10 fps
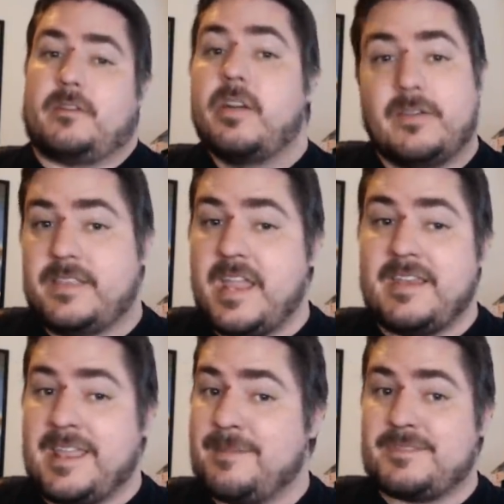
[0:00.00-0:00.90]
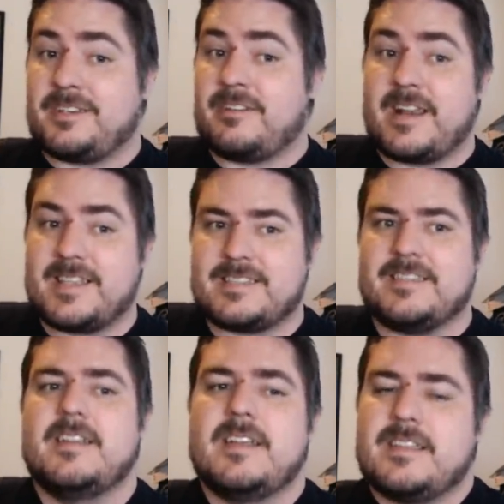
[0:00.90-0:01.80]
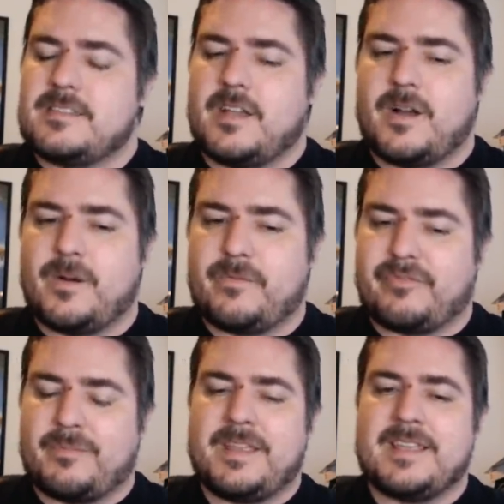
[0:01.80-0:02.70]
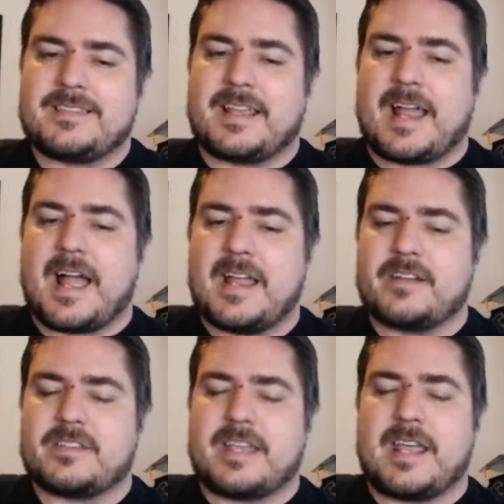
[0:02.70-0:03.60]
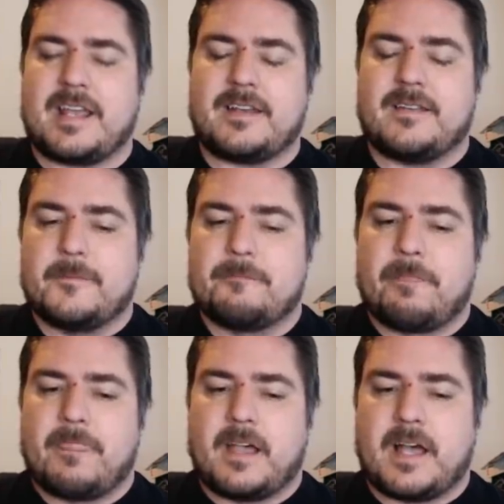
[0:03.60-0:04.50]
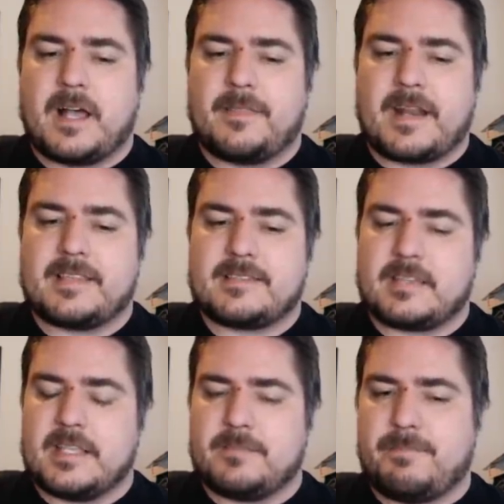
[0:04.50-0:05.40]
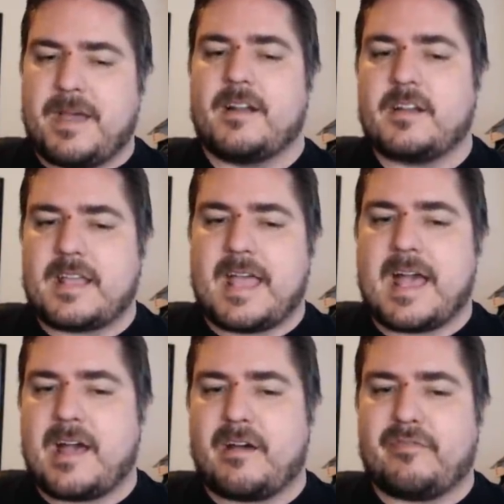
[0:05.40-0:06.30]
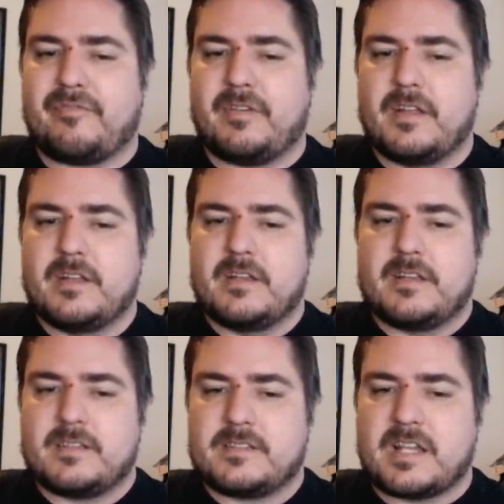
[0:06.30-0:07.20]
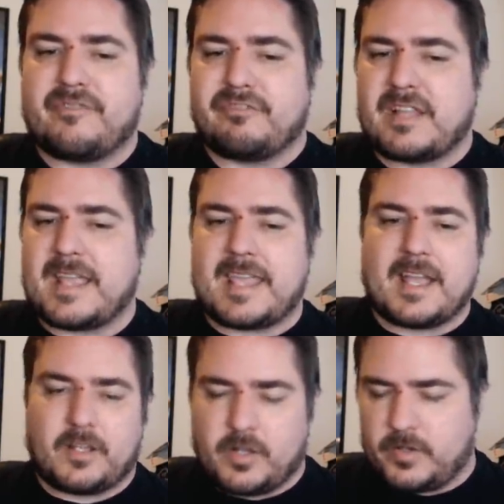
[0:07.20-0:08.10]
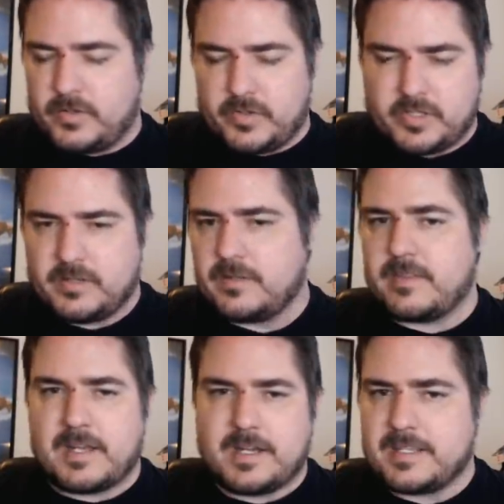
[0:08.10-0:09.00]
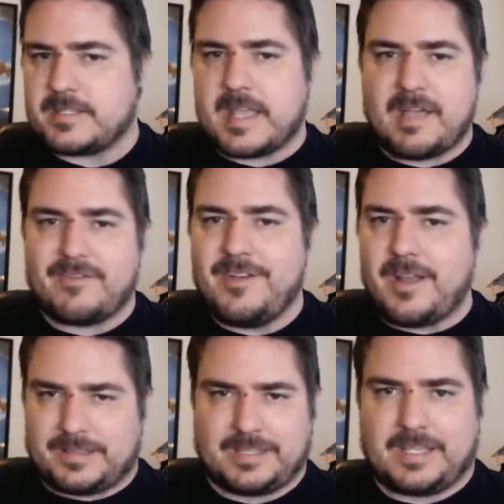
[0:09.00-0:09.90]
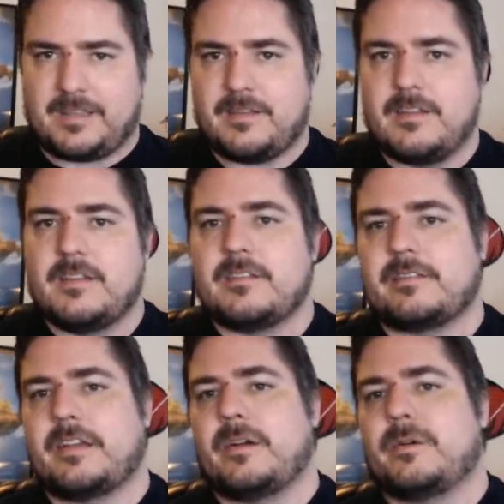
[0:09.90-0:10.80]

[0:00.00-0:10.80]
Names and credits. So for me, it's like I understand that it's better to have stuff like Echoes than it is to have nothing. So